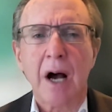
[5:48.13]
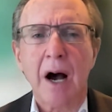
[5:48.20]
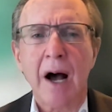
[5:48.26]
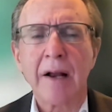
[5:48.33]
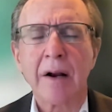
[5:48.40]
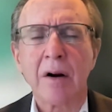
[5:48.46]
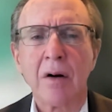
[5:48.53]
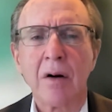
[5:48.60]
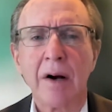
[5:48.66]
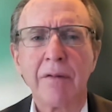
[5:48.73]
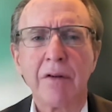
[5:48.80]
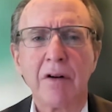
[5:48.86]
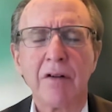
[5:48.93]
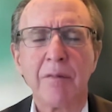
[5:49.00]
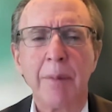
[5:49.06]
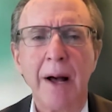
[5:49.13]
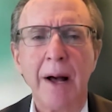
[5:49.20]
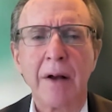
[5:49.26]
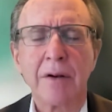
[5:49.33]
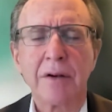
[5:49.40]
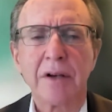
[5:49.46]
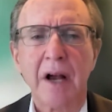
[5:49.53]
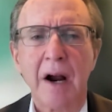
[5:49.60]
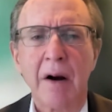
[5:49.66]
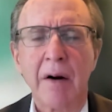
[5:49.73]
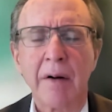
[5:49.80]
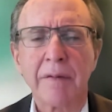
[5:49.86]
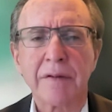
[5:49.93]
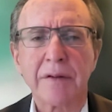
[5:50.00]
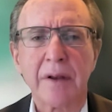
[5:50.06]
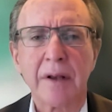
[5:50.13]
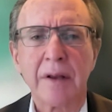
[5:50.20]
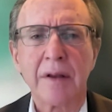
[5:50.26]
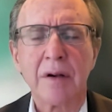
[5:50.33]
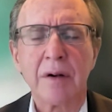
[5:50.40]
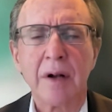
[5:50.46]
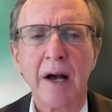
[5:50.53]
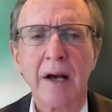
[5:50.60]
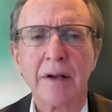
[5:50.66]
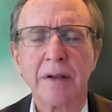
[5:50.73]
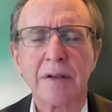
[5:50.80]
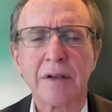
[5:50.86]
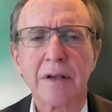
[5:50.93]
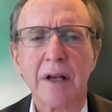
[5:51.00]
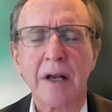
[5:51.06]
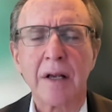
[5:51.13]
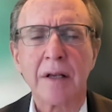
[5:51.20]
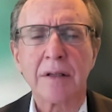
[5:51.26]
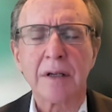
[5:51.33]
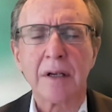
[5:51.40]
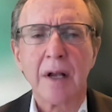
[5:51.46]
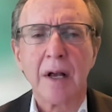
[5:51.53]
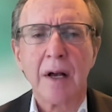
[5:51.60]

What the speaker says: higher level of bound tariffs than the United States.